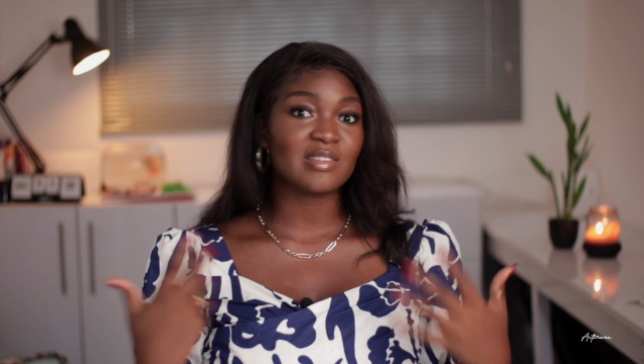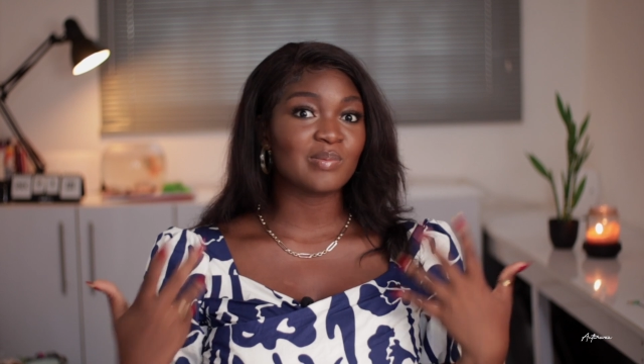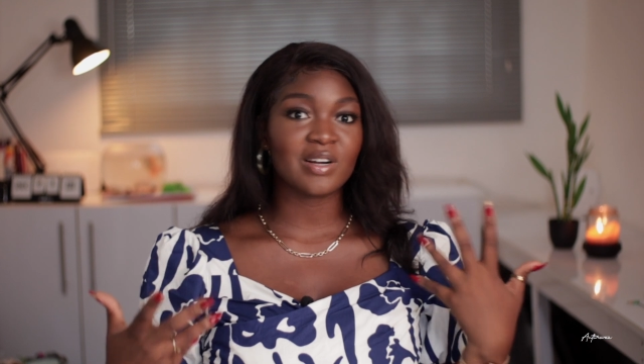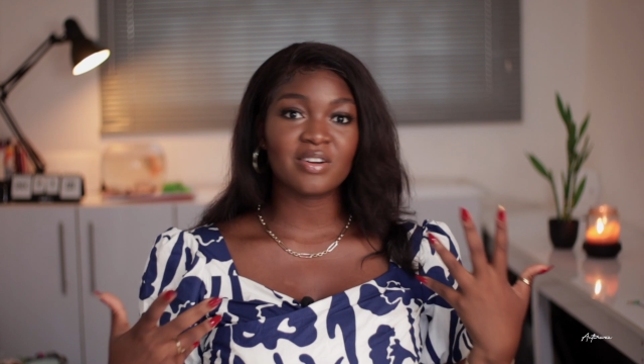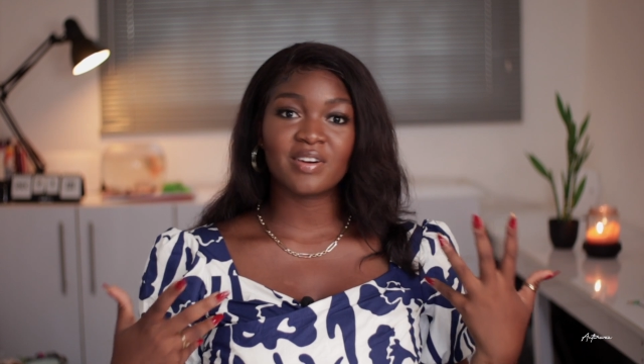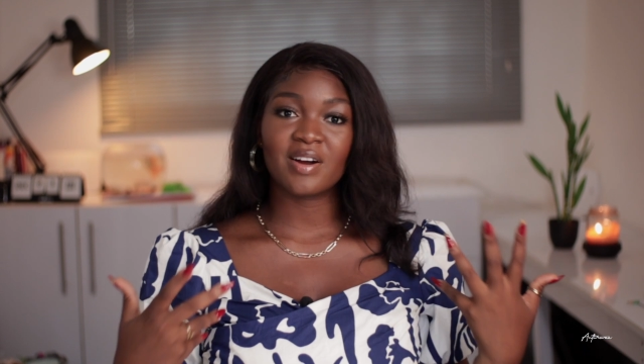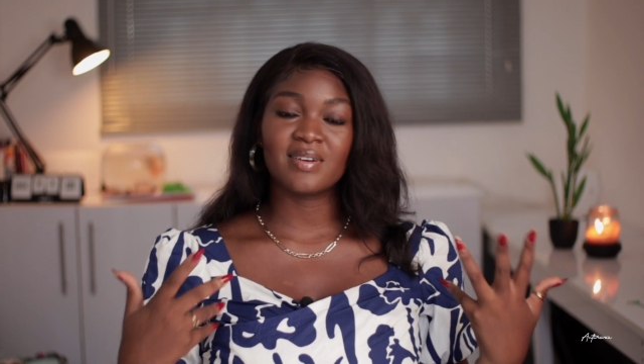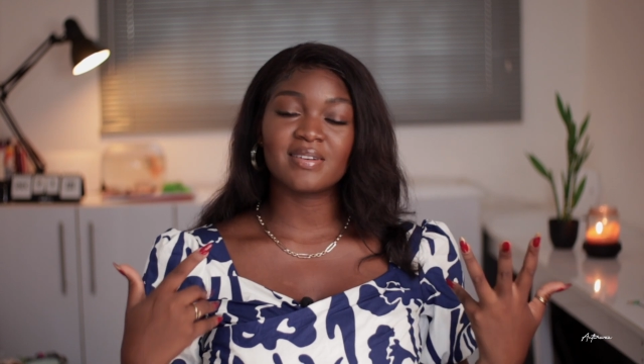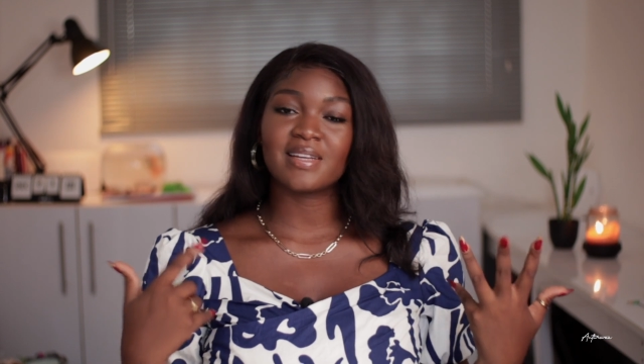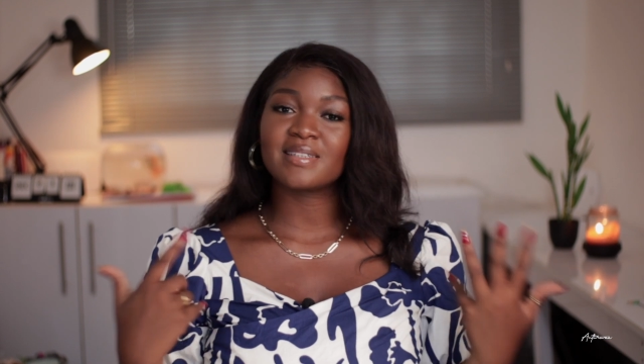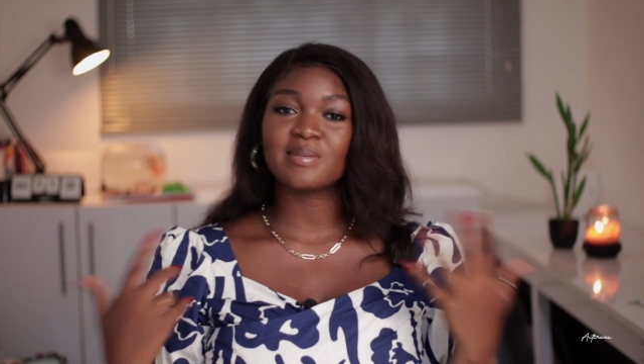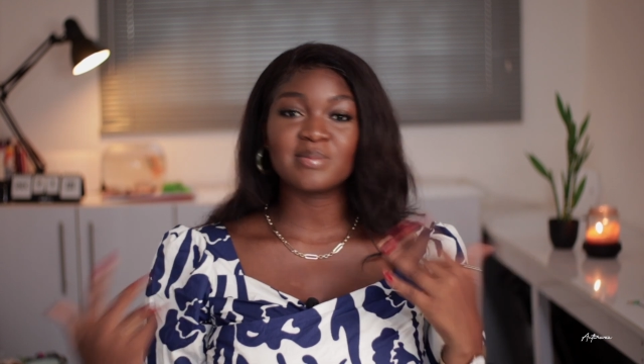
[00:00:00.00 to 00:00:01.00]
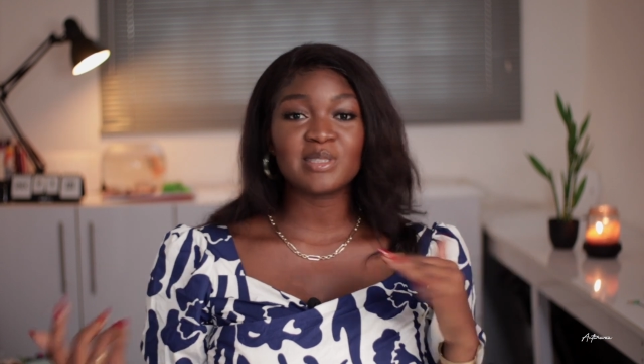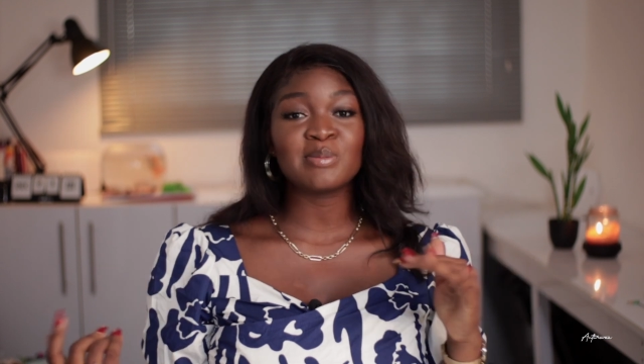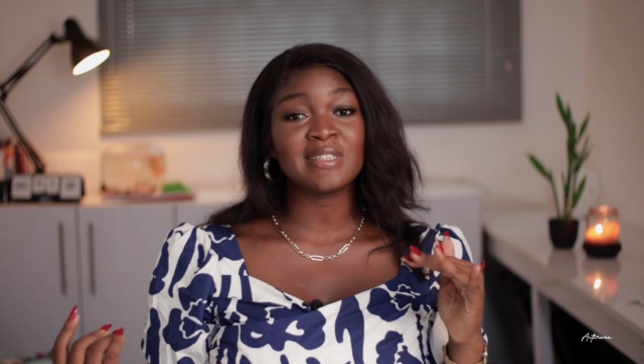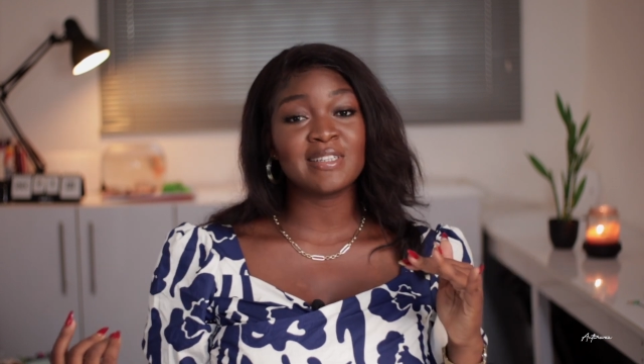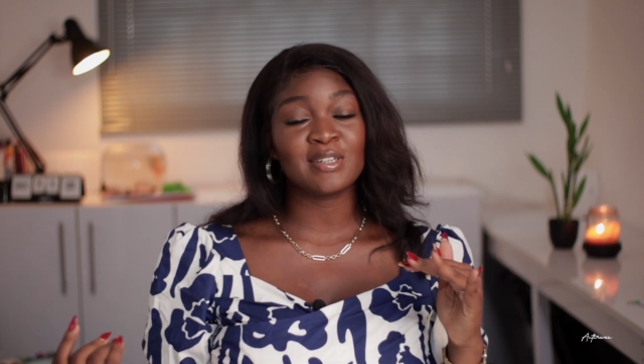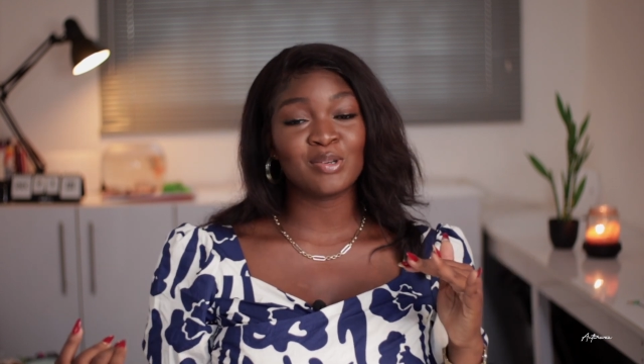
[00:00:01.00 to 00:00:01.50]
the background, there's some deep
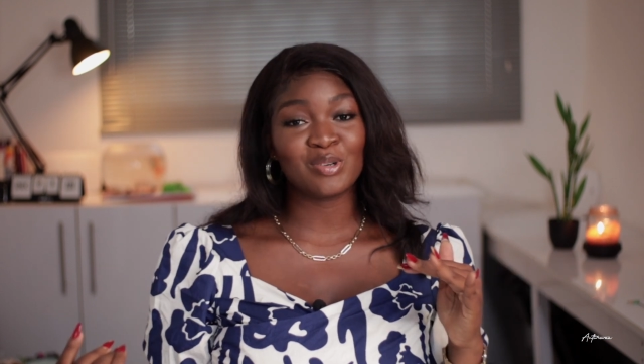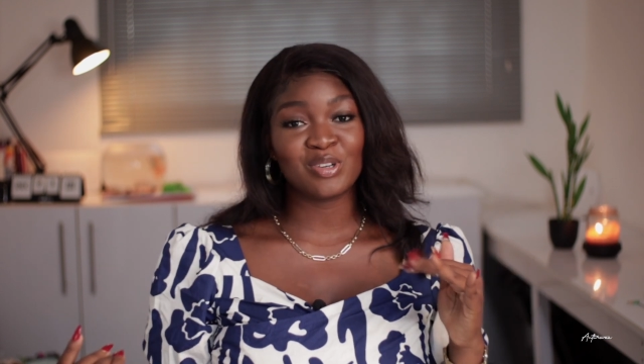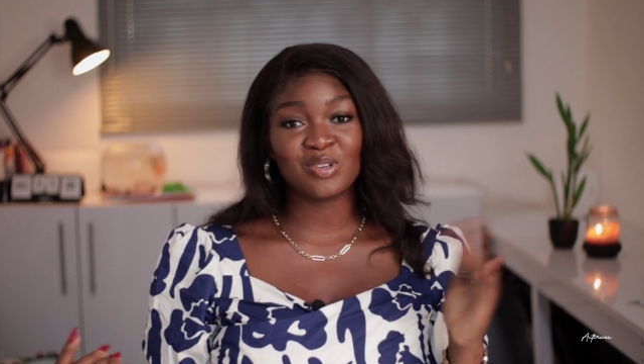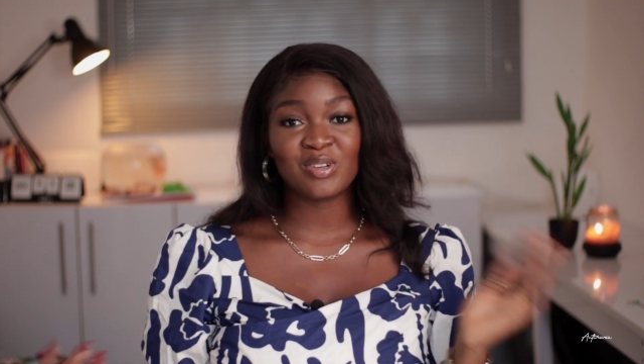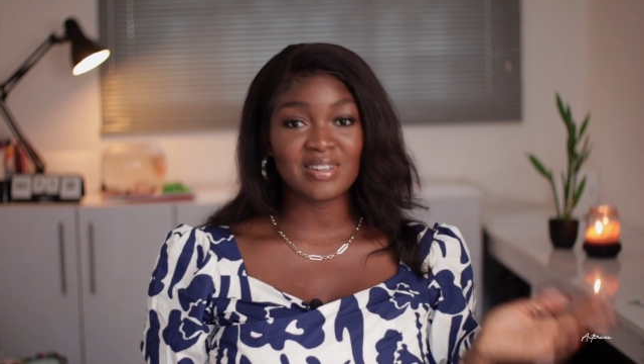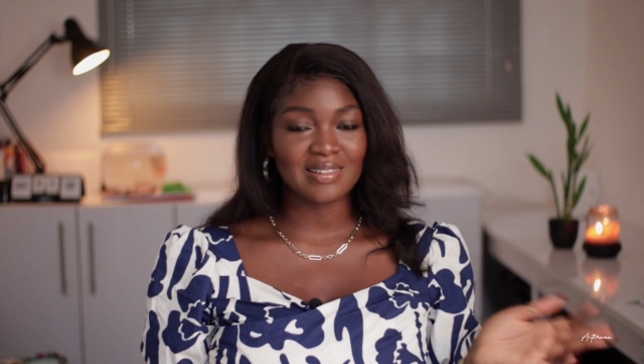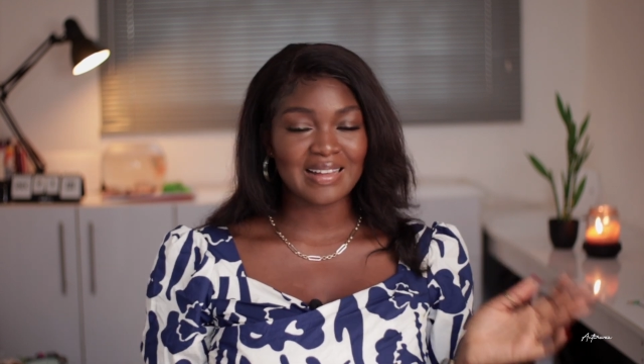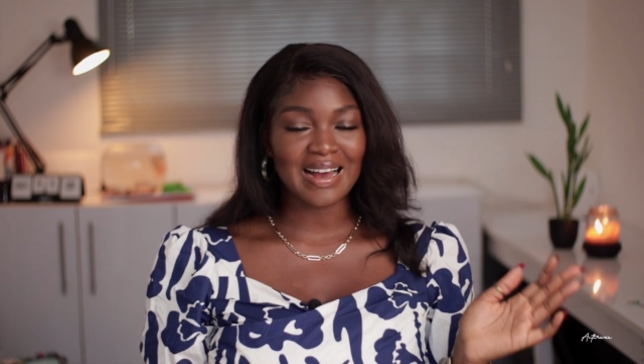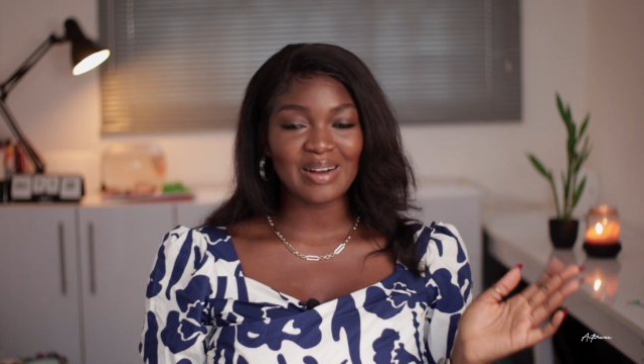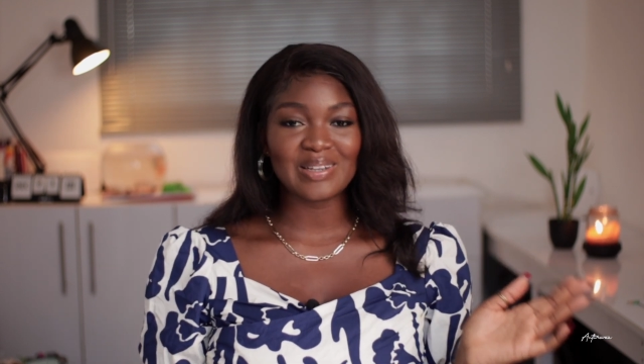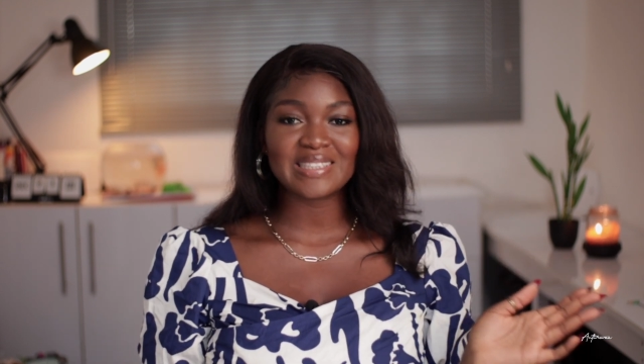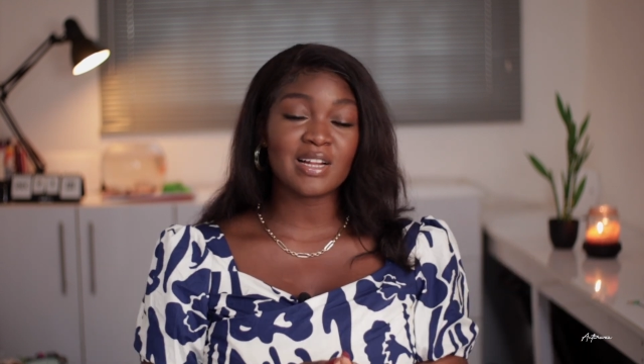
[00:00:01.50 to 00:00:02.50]
cleaning going on in the house,